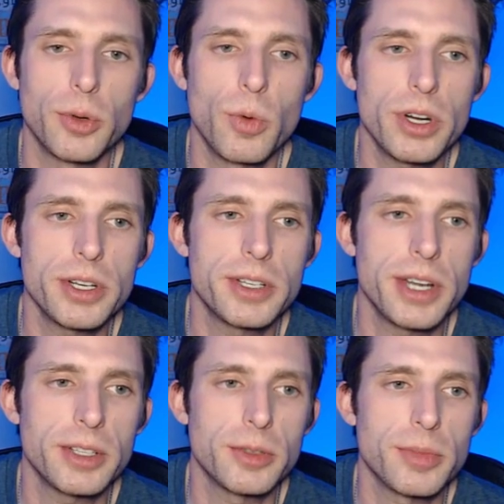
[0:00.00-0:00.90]
So I wanted to
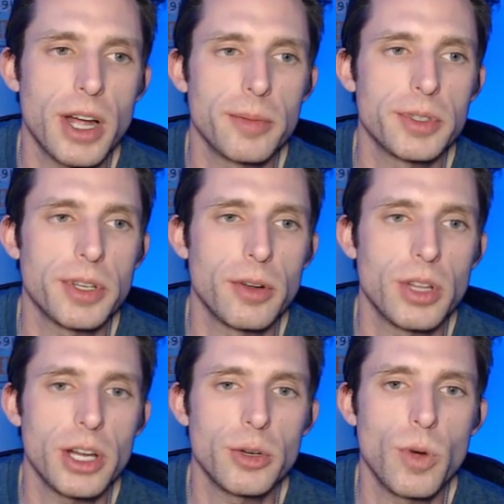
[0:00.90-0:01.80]
take some time because I
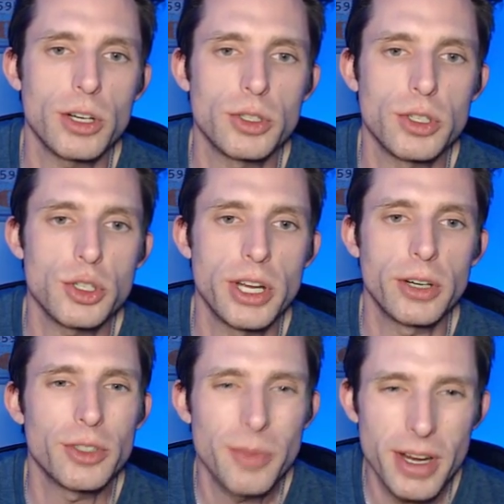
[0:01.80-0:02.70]
know a lot of you watching this
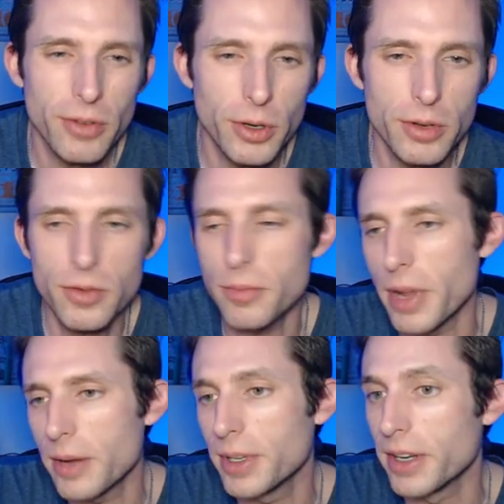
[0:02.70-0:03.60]
channel, you may have heard of them,
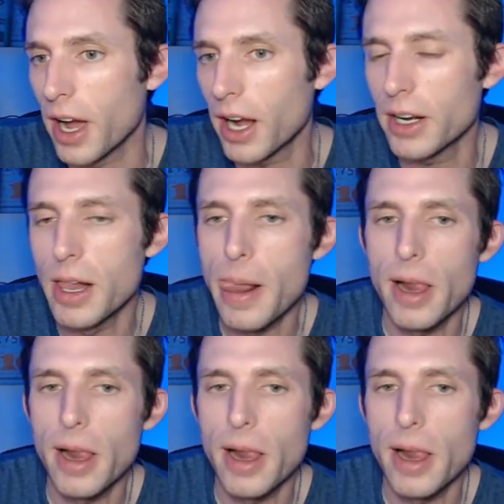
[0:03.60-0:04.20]
maybe not.